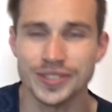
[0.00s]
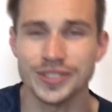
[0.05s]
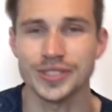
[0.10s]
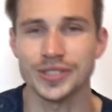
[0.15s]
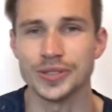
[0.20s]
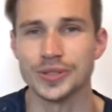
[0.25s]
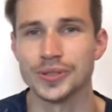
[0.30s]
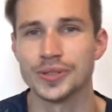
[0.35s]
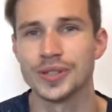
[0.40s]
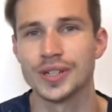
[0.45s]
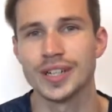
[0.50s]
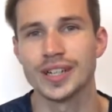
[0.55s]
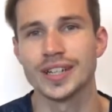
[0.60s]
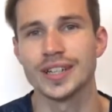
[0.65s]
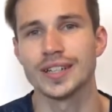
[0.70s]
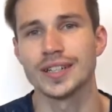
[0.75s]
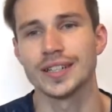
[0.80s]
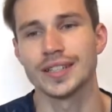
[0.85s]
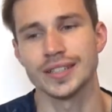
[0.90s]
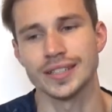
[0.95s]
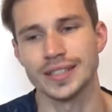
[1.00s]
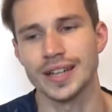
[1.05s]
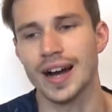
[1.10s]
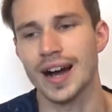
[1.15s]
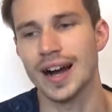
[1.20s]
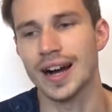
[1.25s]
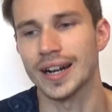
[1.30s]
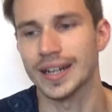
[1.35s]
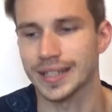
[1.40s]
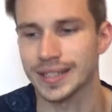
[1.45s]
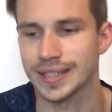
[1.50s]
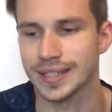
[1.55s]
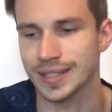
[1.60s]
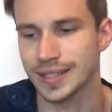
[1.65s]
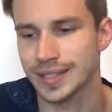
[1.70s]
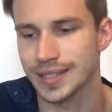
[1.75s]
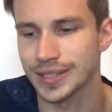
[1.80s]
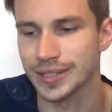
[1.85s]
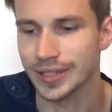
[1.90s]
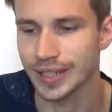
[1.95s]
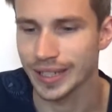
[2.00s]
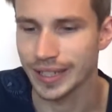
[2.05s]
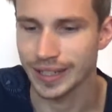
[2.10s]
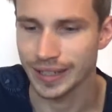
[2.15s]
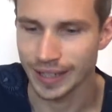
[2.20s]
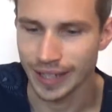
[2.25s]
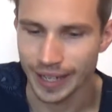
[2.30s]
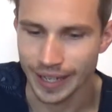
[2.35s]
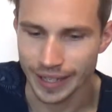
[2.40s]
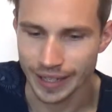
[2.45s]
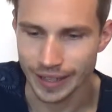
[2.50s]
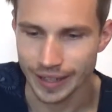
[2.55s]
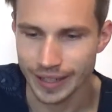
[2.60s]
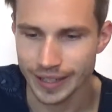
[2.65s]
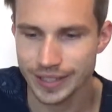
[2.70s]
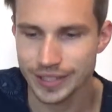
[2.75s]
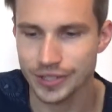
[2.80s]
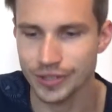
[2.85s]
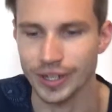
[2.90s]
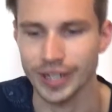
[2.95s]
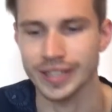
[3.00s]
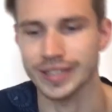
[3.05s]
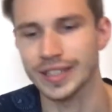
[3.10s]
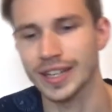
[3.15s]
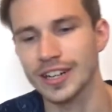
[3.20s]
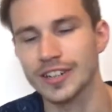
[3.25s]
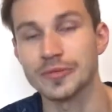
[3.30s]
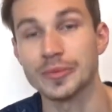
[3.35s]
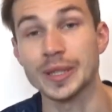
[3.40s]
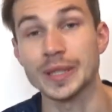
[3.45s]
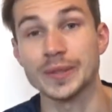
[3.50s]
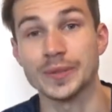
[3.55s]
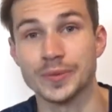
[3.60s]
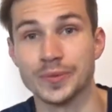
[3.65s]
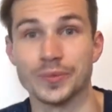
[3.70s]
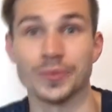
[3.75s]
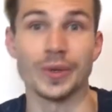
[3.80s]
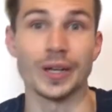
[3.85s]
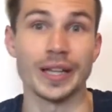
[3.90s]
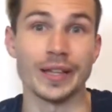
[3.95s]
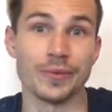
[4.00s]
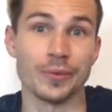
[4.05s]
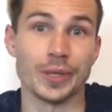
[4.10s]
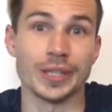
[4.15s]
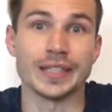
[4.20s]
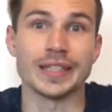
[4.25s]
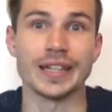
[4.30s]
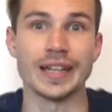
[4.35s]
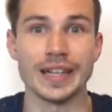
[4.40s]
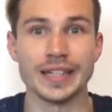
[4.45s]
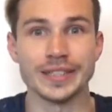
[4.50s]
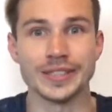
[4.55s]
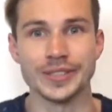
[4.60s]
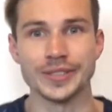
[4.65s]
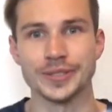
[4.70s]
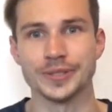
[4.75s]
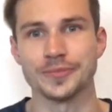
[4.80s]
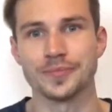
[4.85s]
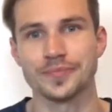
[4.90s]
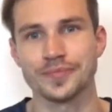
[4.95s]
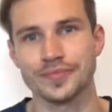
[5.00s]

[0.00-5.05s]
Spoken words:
So yeah, it's looking like this right now, but what can I do?